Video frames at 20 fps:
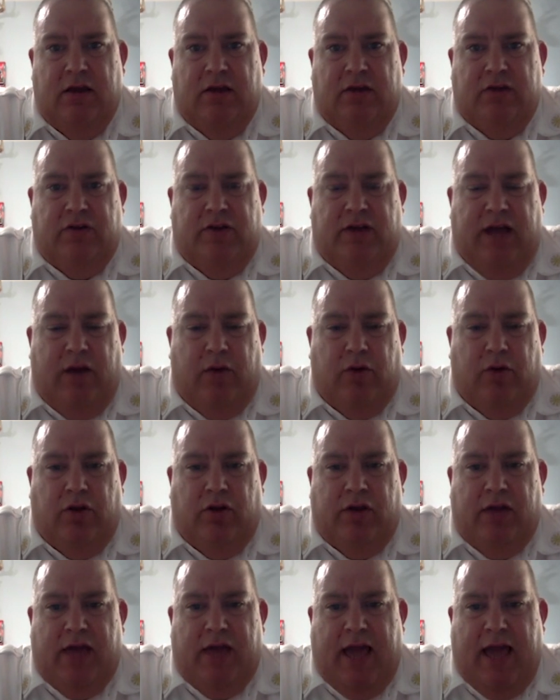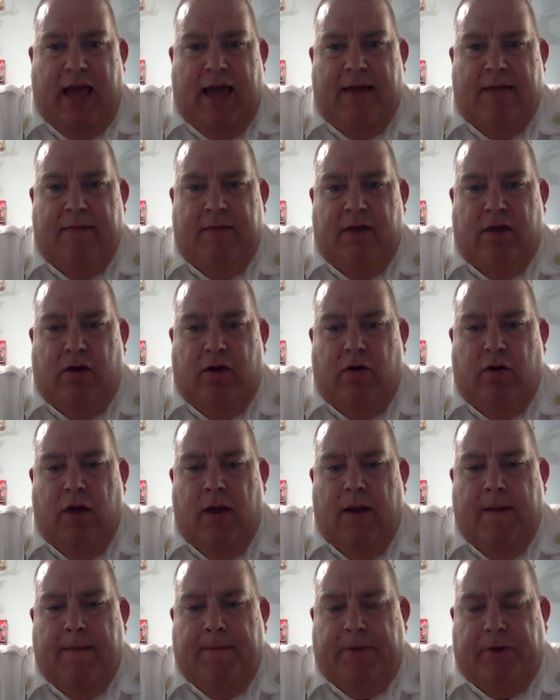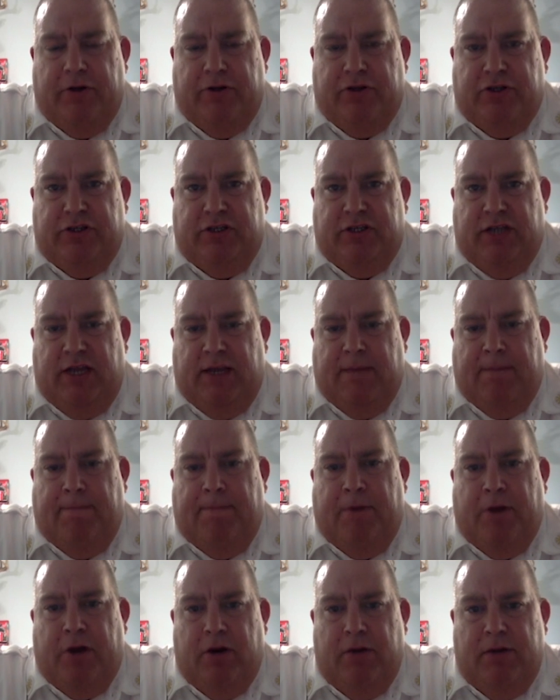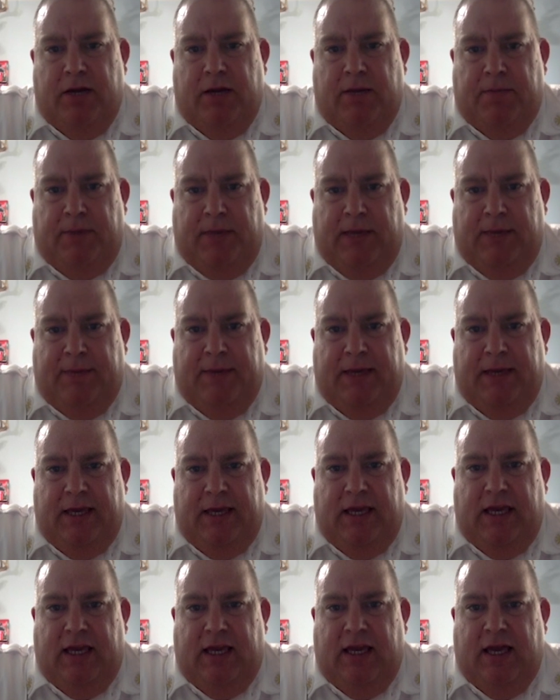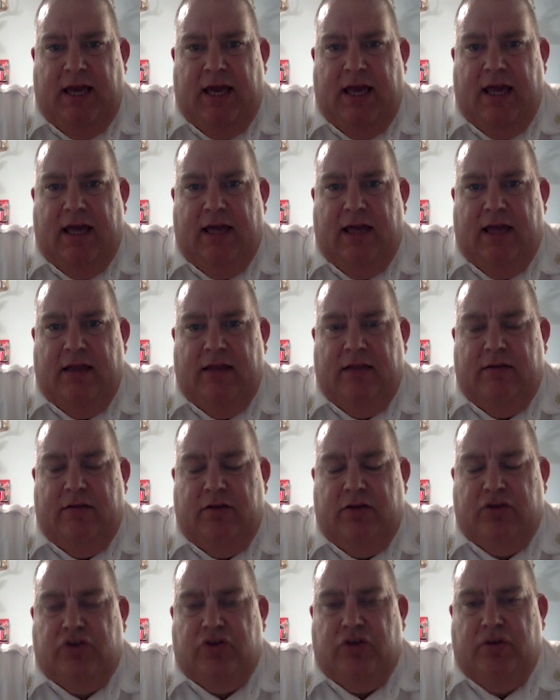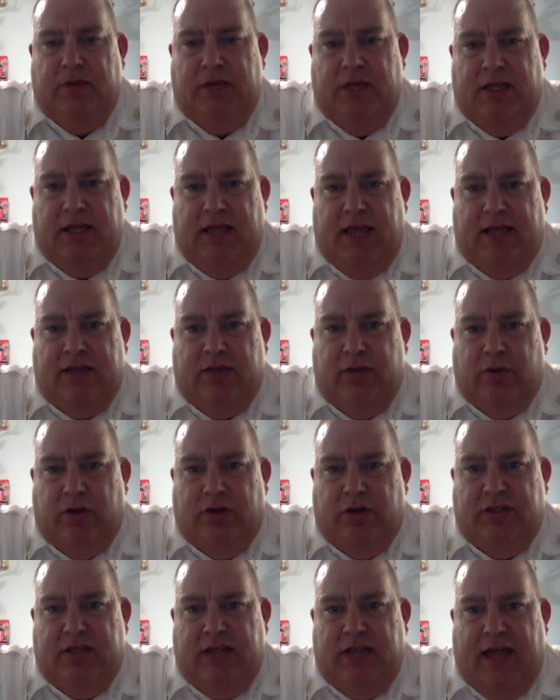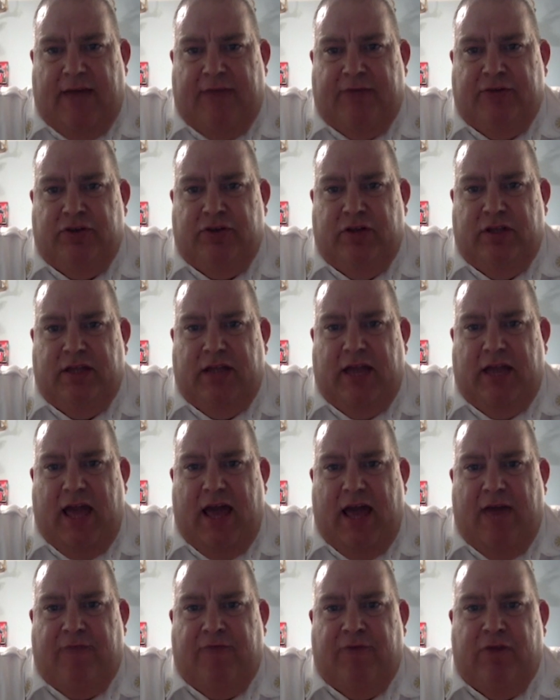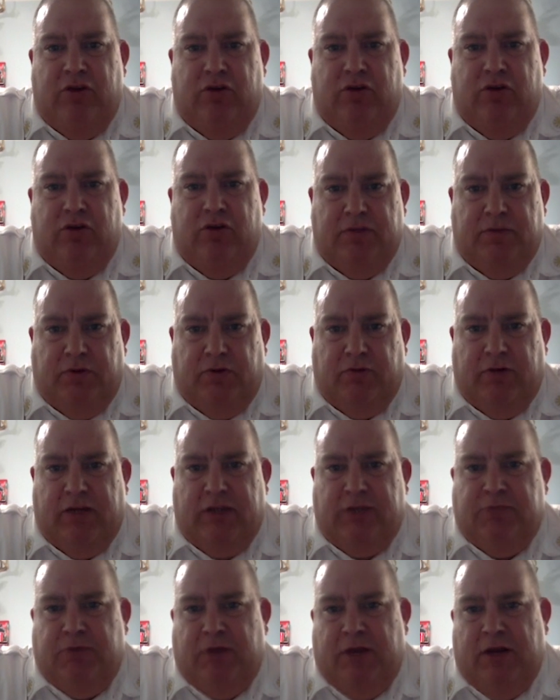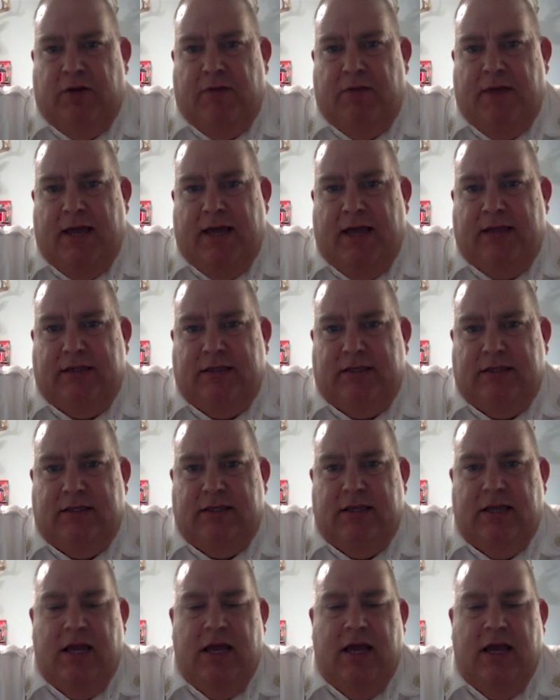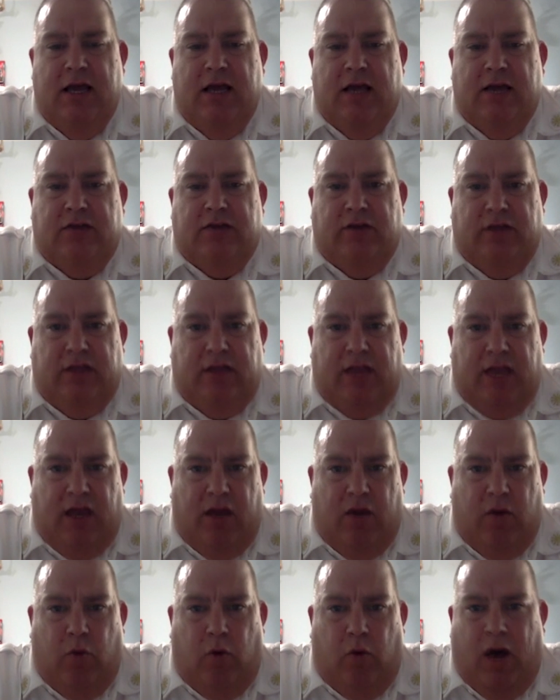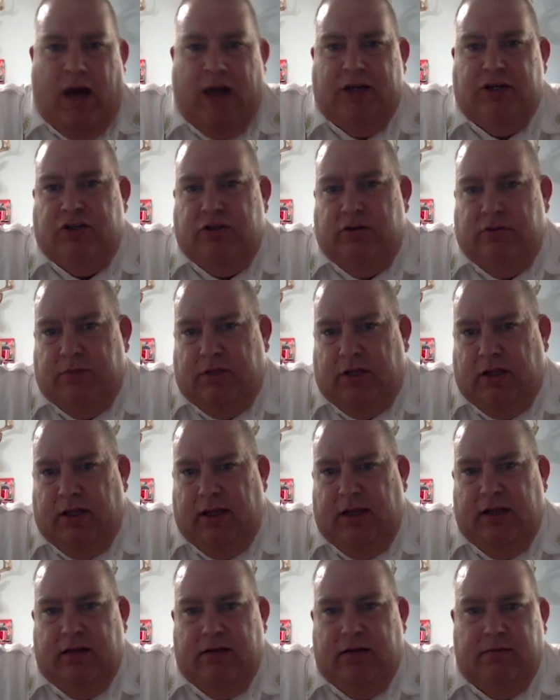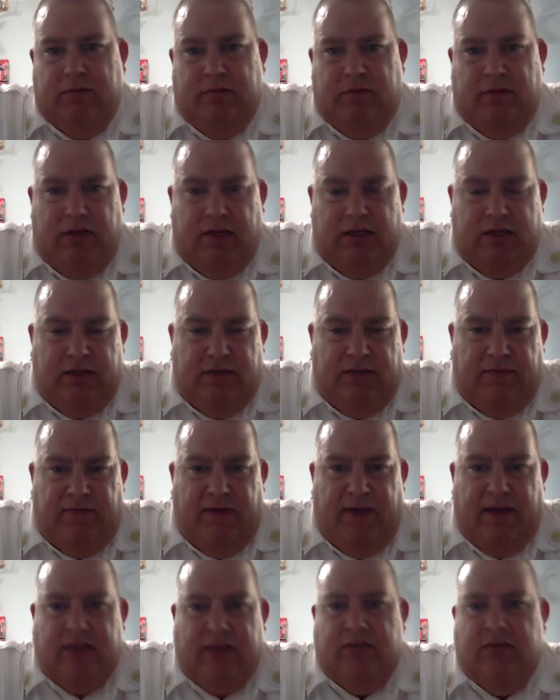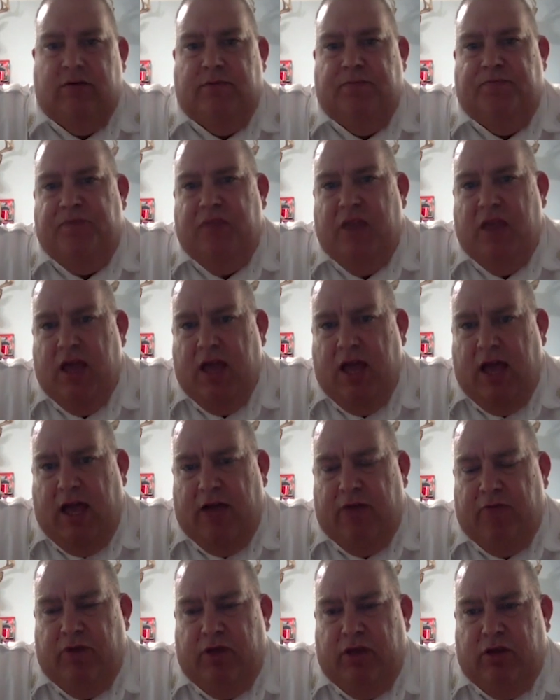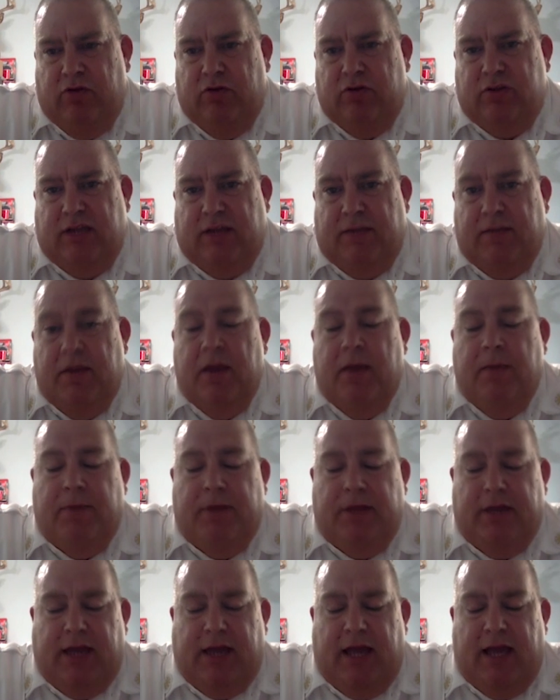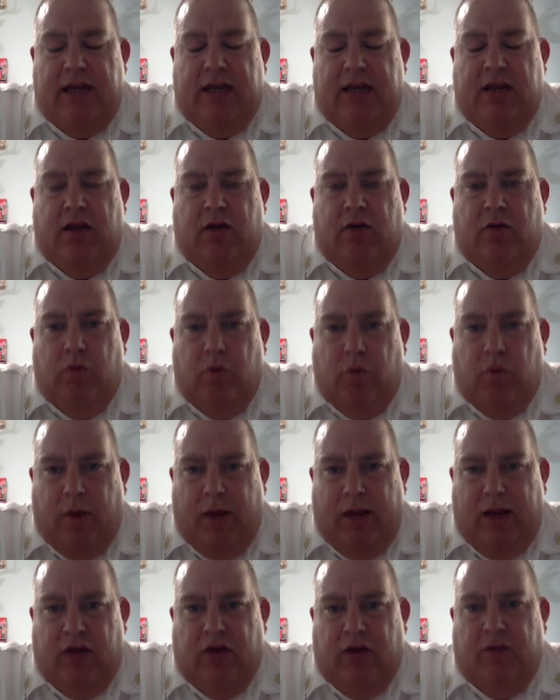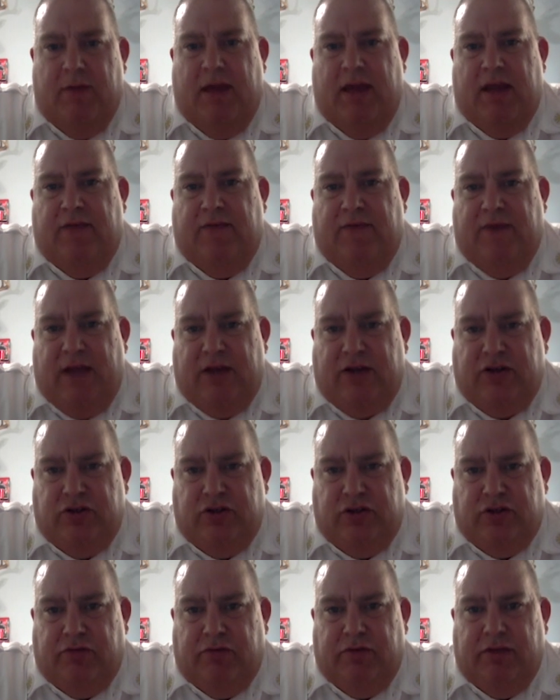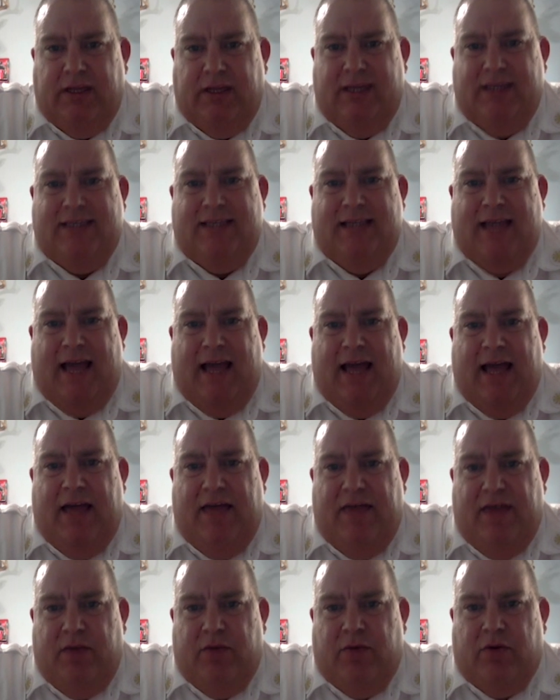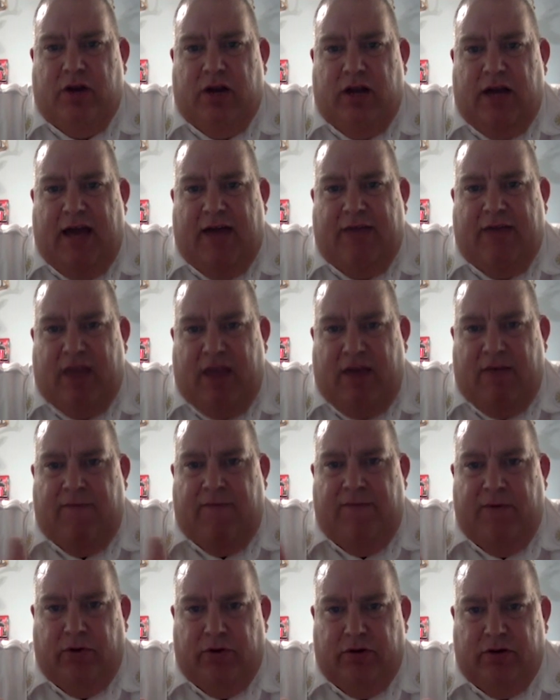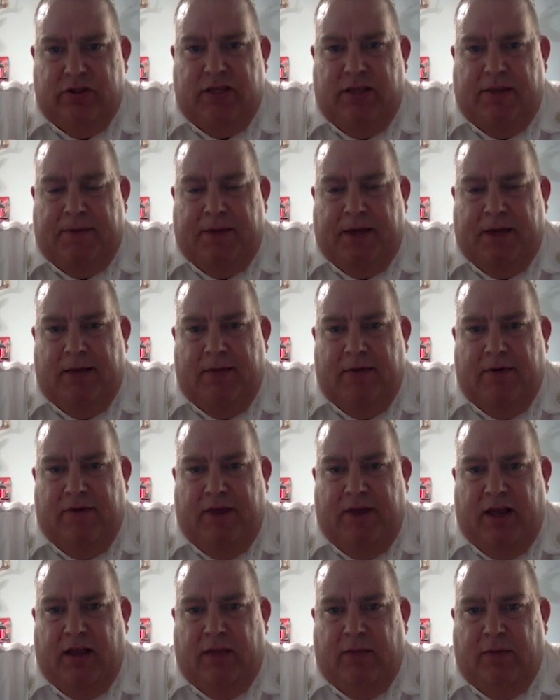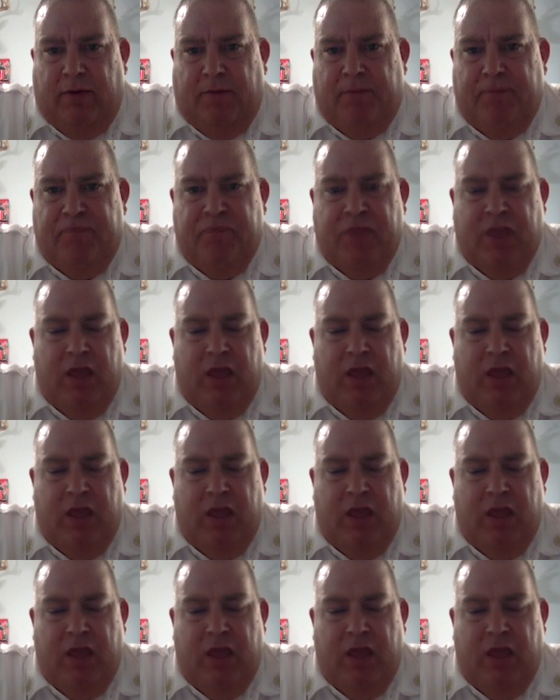So now we're looking at, purchasing permanent PPE and distributing that to our staff so that they have reusable respirator masks so that they can wash them, clean them, disinfect them, and reuse them. But again, we're waiting on manufacturers to release that, and then we're going to have filters that become available.